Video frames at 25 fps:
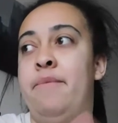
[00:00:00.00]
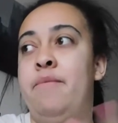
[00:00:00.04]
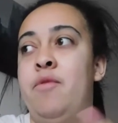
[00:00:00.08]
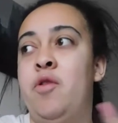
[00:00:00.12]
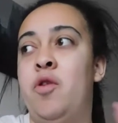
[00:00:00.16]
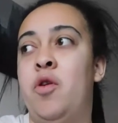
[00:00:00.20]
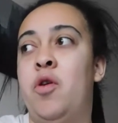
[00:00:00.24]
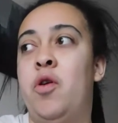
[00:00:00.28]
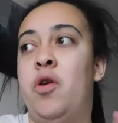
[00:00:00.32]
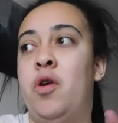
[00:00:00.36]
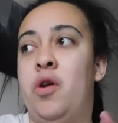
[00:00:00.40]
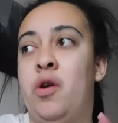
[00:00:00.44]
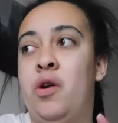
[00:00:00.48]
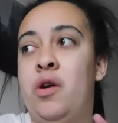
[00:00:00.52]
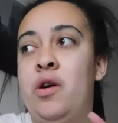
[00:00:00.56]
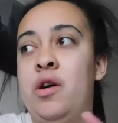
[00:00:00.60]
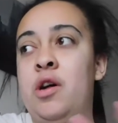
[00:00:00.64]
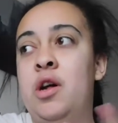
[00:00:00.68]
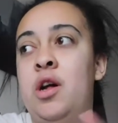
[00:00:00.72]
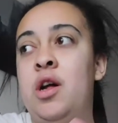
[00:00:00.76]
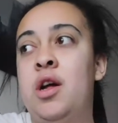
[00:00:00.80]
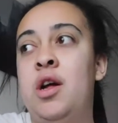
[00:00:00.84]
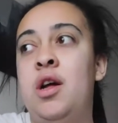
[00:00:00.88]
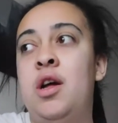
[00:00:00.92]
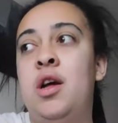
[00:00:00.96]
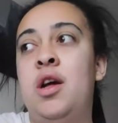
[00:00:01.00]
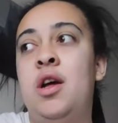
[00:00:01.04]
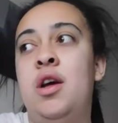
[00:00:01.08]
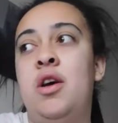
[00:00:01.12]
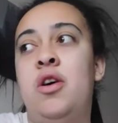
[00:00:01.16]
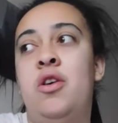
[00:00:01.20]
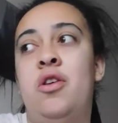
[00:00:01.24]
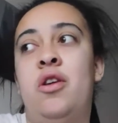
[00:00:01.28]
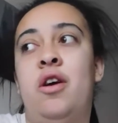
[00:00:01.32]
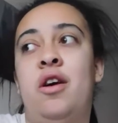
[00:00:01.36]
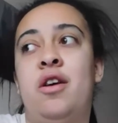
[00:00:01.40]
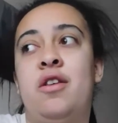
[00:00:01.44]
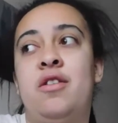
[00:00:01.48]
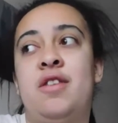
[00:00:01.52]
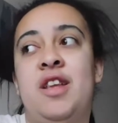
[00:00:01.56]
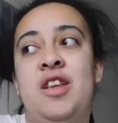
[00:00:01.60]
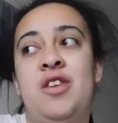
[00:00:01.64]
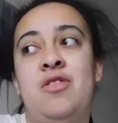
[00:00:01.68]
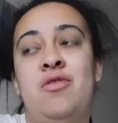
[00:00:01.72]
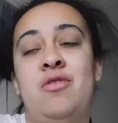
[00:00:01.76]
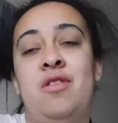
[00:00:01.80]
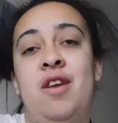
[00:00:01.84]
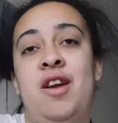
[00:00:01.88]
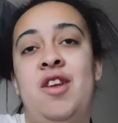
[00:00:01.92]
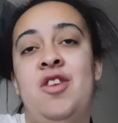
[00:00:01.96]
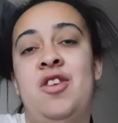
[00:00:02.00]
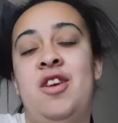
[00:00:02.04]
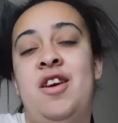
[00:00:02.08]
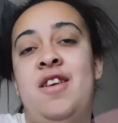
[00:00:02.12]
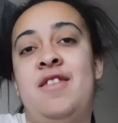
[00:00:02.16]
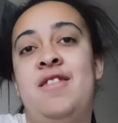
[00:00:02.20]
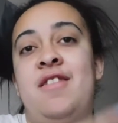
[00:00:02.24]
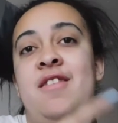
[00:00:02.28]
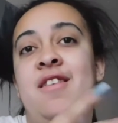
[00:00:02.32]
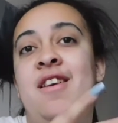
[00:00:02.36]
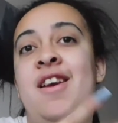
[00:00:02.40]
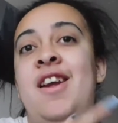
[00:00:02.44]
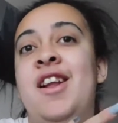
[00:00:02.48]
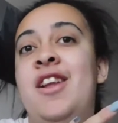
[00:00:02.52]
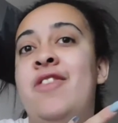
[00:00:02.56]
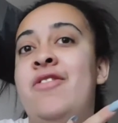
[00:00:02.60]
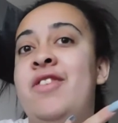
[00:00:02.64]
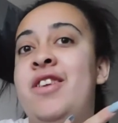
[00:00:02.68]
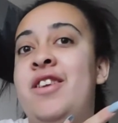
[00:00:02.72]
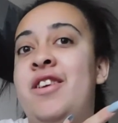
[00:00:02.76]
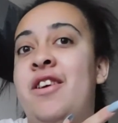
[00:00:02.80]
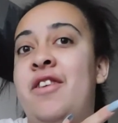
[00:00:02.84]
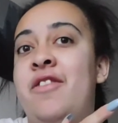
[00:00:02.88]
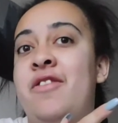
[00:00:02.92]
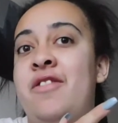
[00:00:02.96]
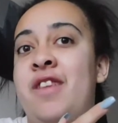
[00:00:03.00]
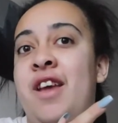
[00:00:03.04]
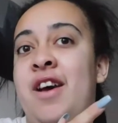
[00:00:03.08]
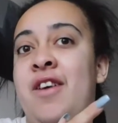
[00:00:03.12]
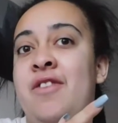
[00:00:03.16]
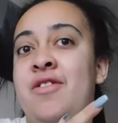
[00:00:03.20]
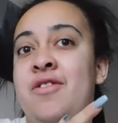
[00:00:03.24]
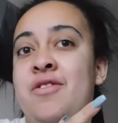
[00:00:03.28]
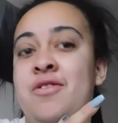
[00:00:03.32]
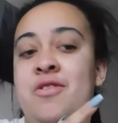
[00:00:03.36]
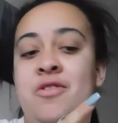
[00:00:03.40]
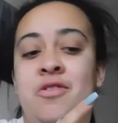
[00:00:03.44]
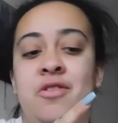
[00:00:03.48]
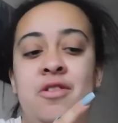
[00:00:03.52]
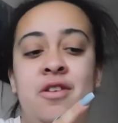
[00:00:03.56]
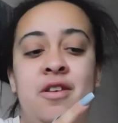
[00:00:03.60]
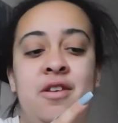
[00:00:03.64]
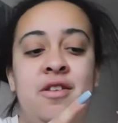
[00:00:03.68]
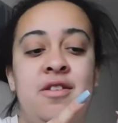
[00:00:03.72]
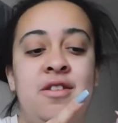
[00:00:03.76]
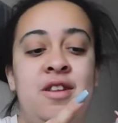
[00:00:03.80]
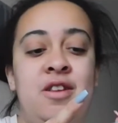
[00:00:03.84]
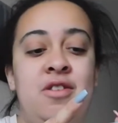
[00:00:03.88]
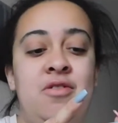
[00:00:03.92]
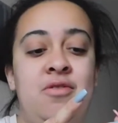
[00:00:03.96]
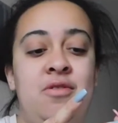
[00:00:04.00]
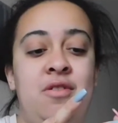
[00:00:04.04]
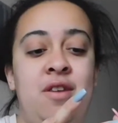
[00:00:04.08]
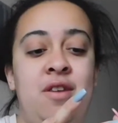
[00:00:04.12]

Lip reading: tour on Architectural Digest, Hilary Duff's house tour on Architectural